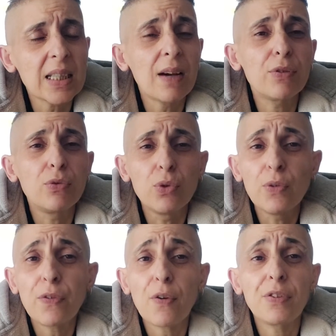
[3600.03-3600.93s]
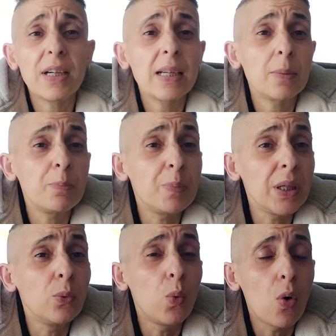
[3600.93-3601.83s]
have a roof over your head and be
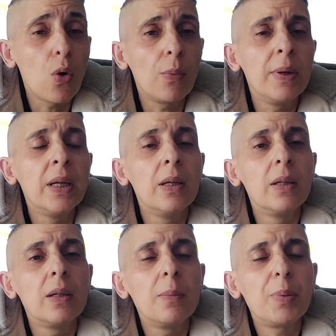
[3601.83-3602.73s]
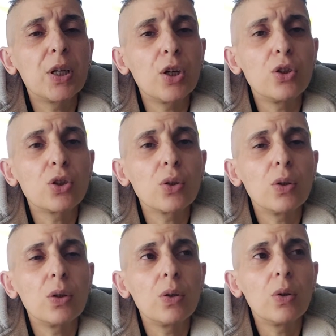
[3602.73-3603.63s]
warm because
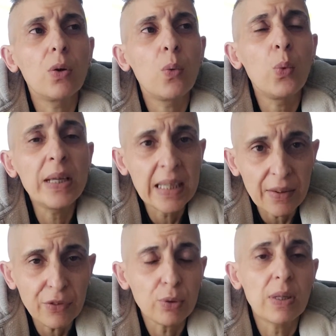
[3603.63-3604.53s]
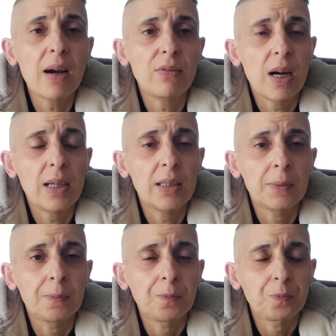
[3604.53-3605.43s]
we give you that right.
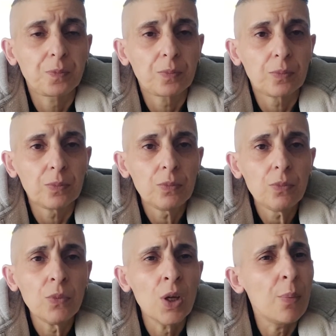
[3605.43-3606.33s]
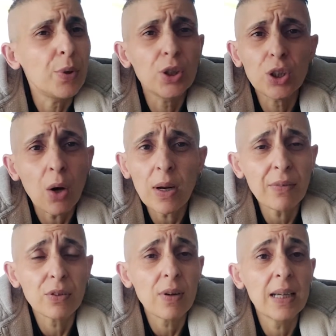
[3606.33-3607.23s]
But you don't have a
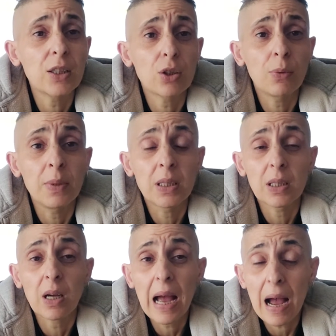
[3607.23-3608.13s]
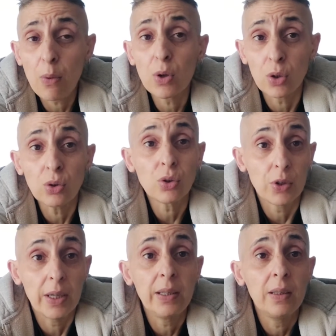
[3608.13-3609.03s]
right to come into our
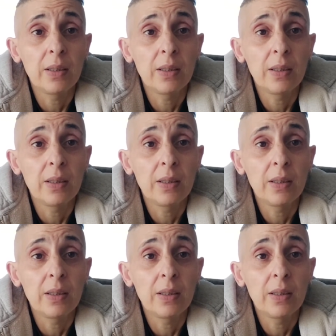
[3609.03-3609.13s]
country